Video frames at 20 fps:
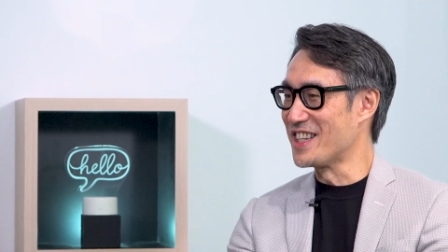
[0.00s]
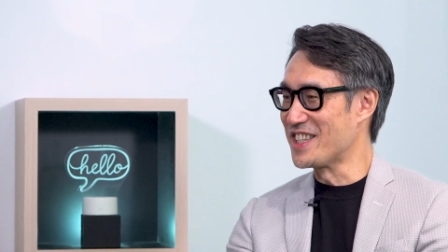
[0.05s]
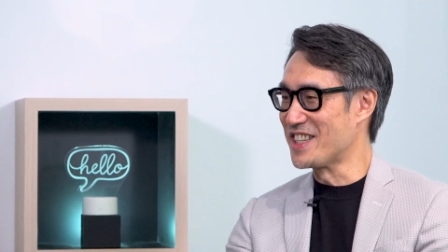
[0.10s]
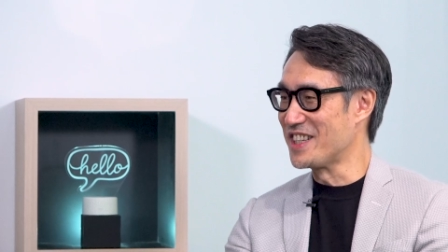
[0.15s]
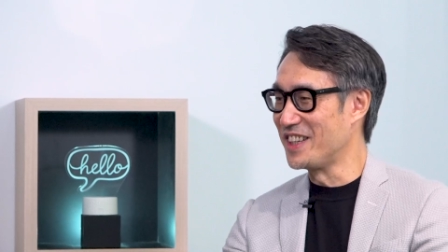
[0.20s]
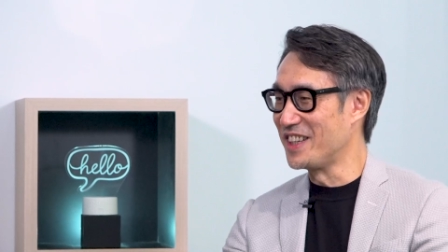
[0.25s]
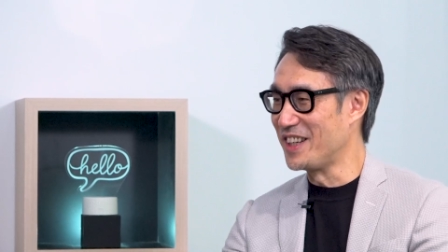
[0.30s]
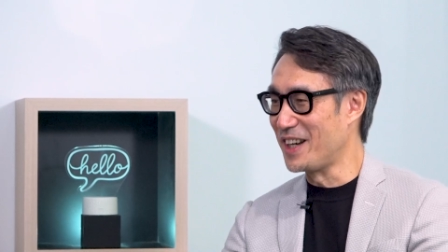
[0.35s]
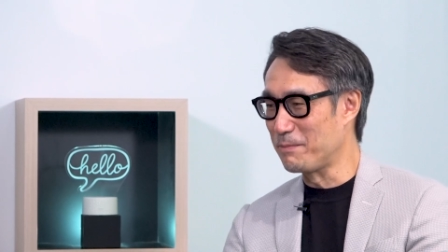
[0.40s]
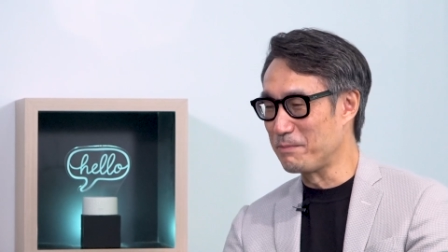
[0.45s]

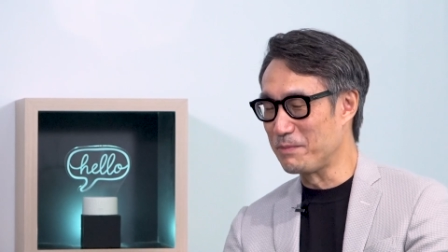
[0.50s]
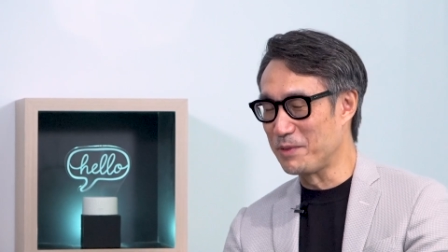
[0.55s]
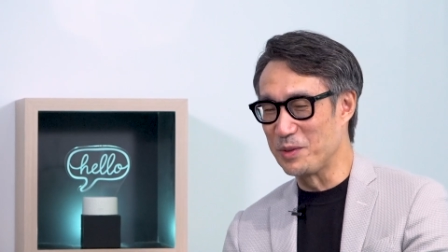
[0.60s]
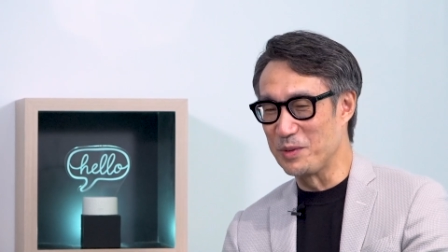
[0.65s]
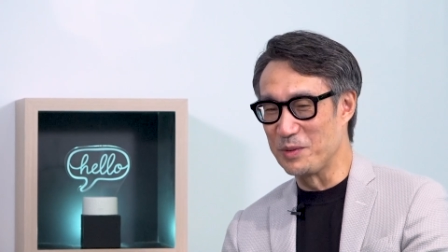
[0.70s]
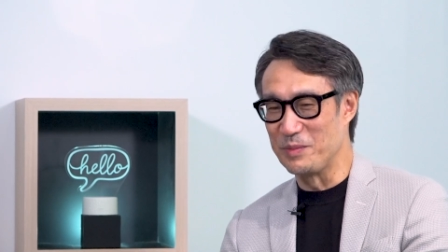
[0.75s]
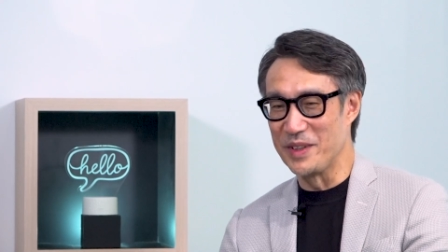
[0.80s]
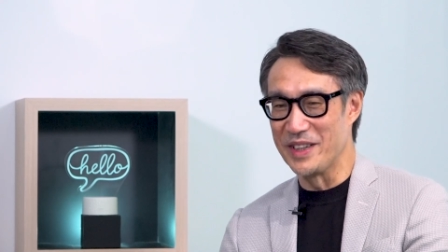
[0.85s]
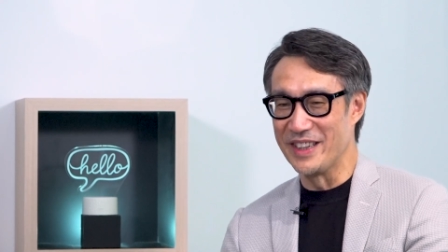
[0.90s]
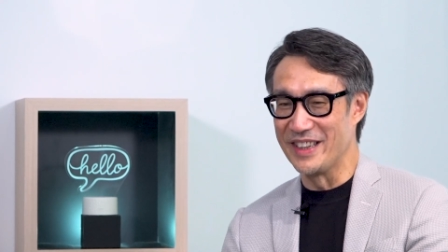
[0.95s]
turned up to
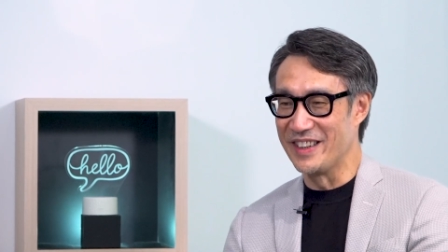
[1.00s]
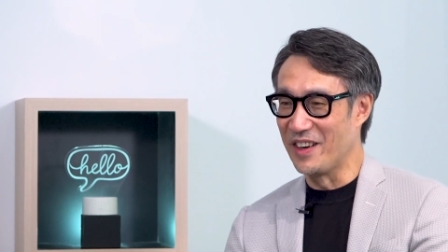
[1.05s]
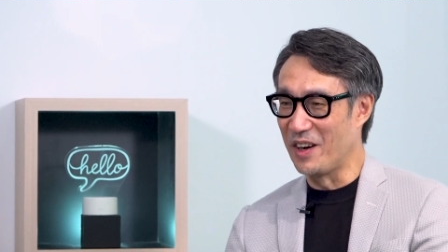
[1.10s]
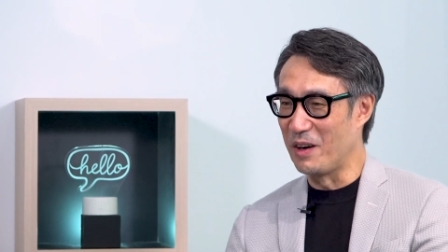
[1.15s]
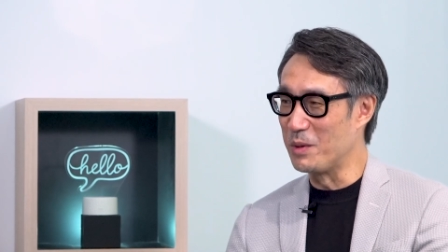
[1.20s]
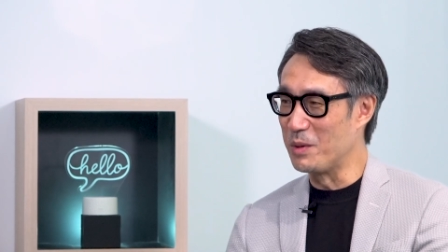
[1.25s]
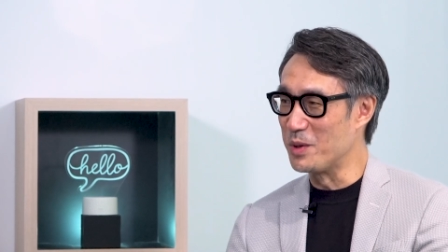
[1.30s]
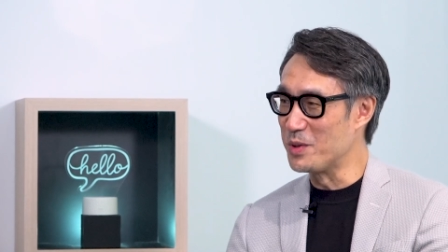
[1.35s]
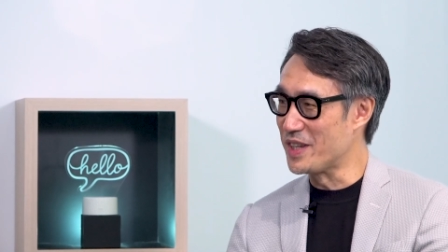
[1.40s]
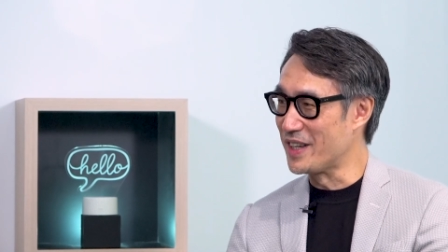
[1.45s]
be
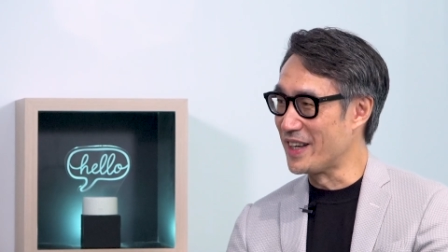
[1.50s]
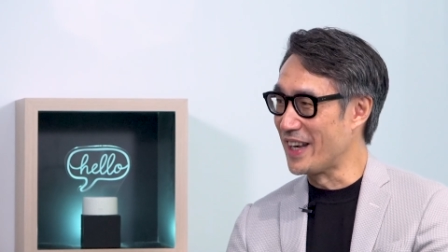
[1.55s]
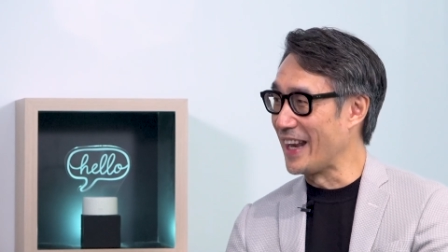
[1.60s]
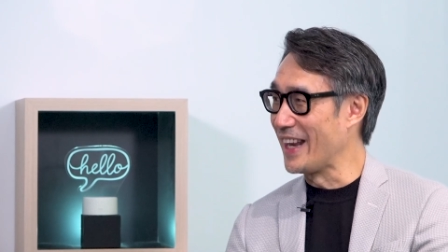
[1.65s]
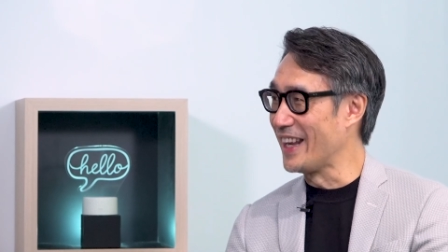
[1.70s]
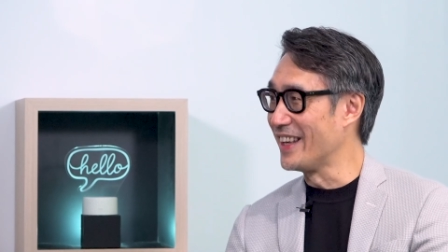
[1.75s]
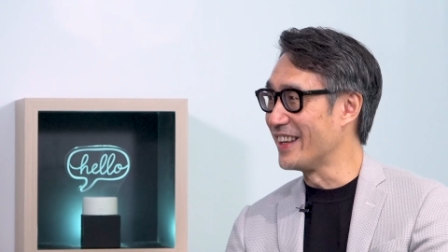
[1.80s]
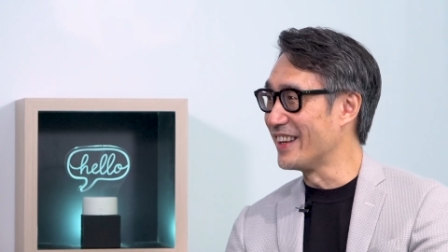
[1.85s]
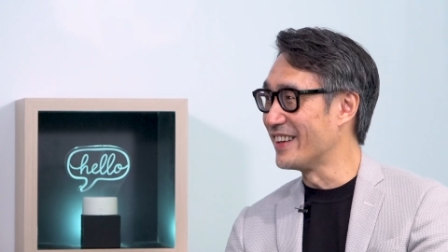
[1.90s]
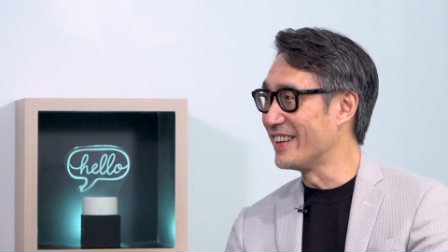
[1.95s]
almost an
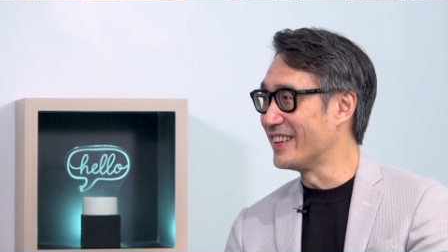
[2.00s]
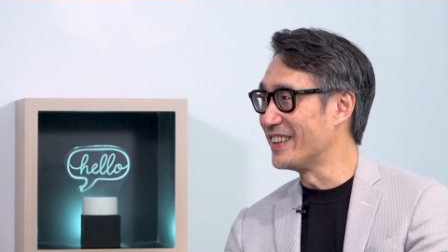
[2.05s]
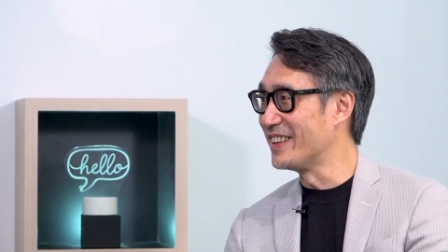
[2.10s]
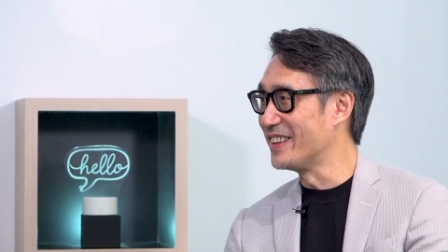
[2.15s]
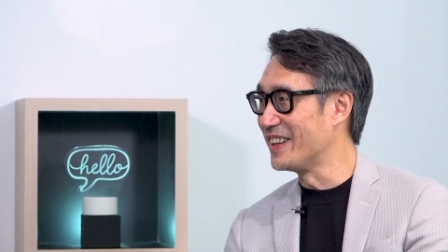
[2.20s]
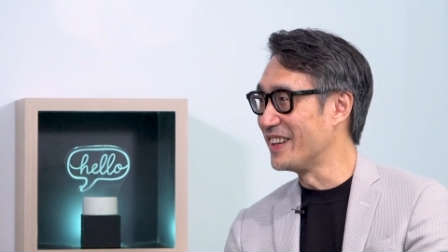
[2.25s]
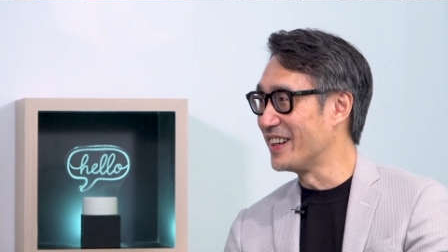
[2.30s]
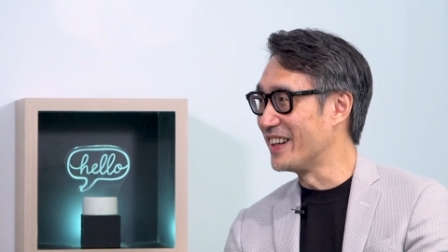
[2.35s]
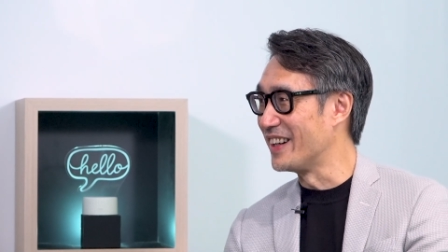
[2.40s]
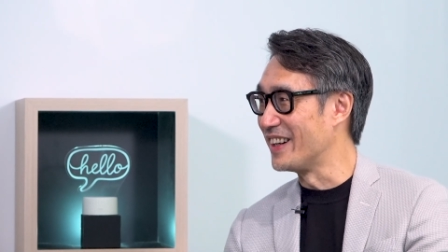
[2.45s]
eight-year
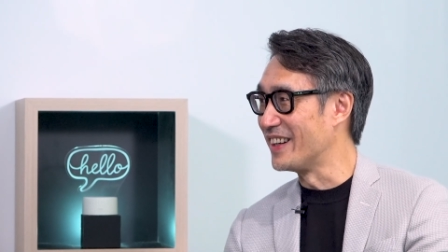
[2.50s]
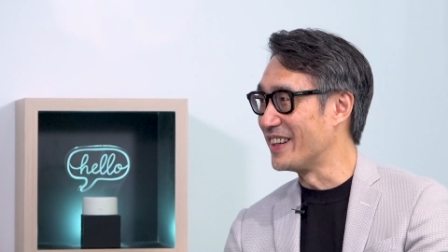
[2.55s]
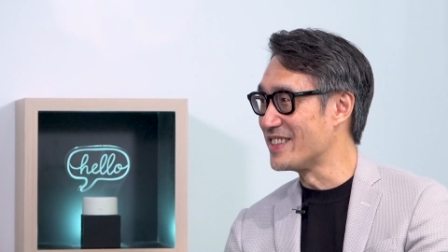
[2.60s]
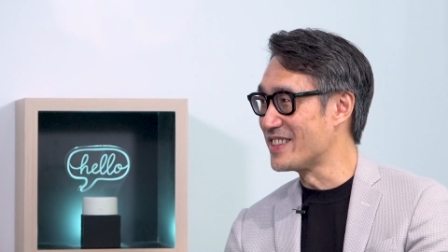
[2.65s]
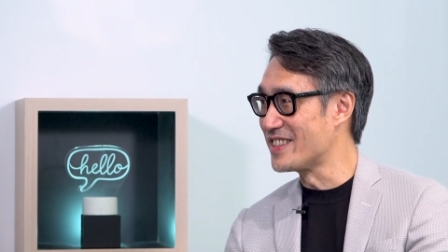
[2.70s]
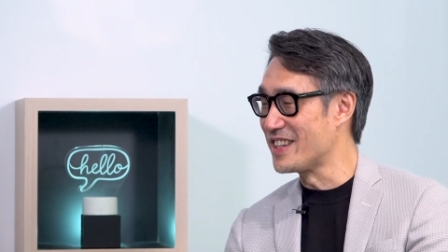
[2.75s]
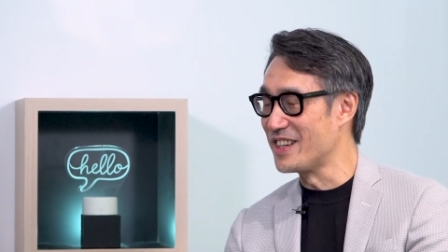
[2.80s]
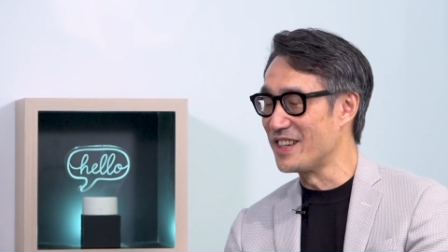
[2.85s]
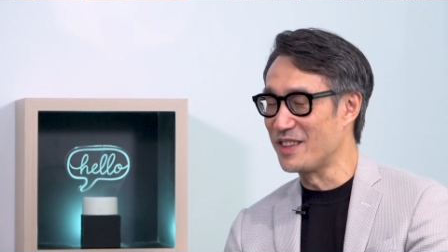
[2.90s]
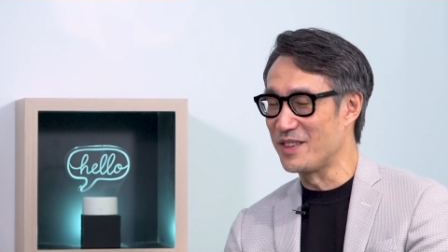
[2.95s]
uh,
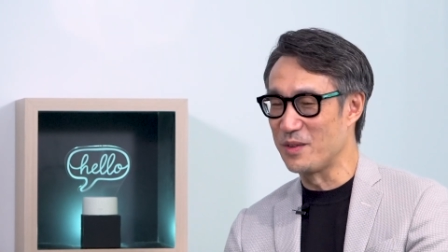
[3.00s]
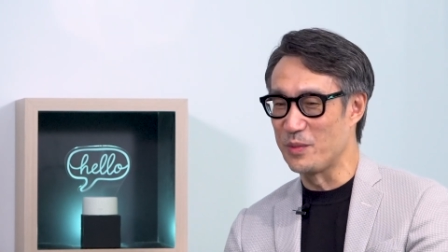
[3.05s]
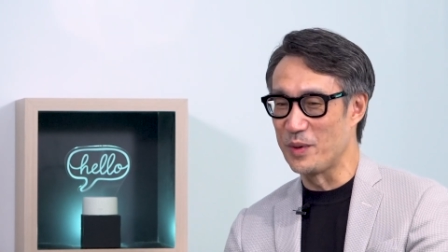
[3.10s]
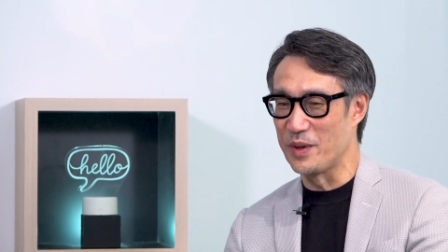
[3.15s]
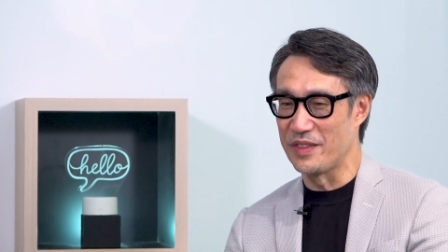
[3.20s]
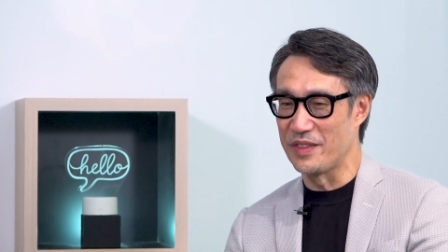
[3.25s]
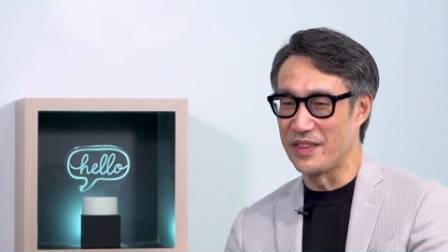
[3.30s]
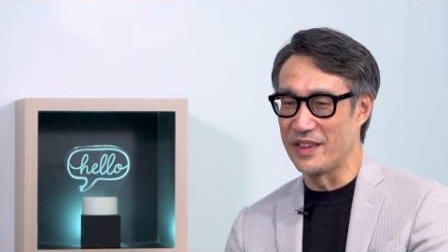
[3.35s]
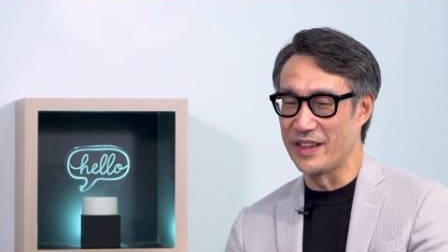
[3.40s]
stint with the